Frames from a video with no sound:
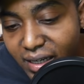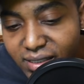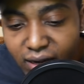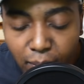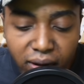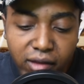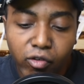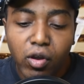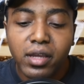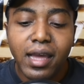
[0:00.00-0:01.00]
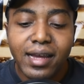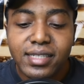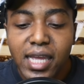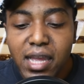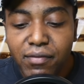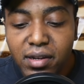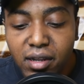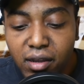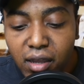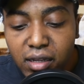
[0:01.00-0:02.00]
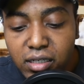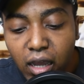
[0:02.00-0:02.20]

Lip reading: This is unbelievable. Guys, even the,